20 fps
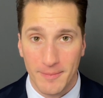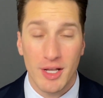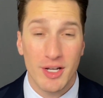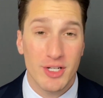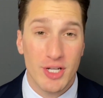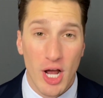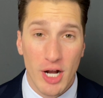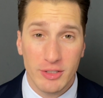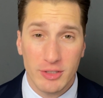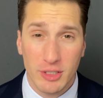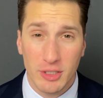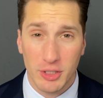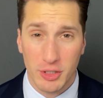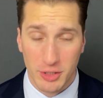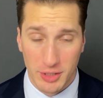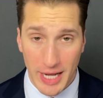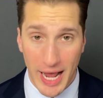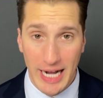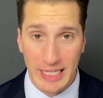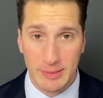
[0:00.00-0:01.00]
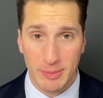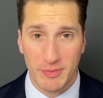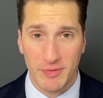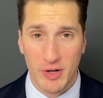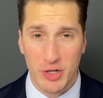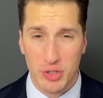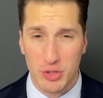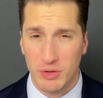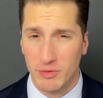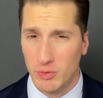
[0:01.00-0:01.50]
Talk to your tax
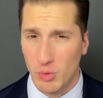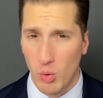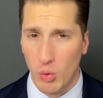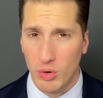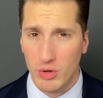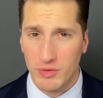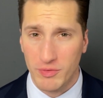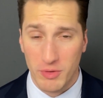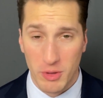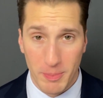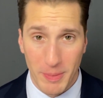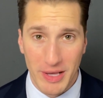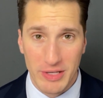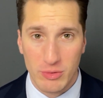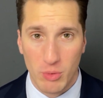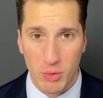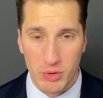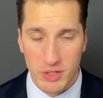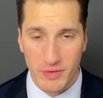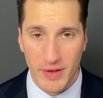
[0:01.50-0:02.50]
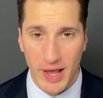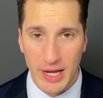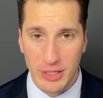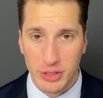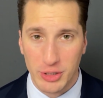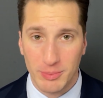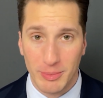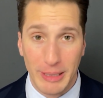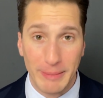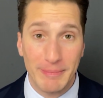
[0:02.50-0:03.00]
professional, of course, for the best course of
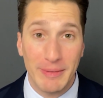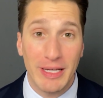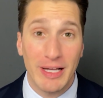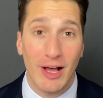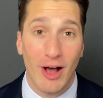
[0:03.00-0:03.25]
action, but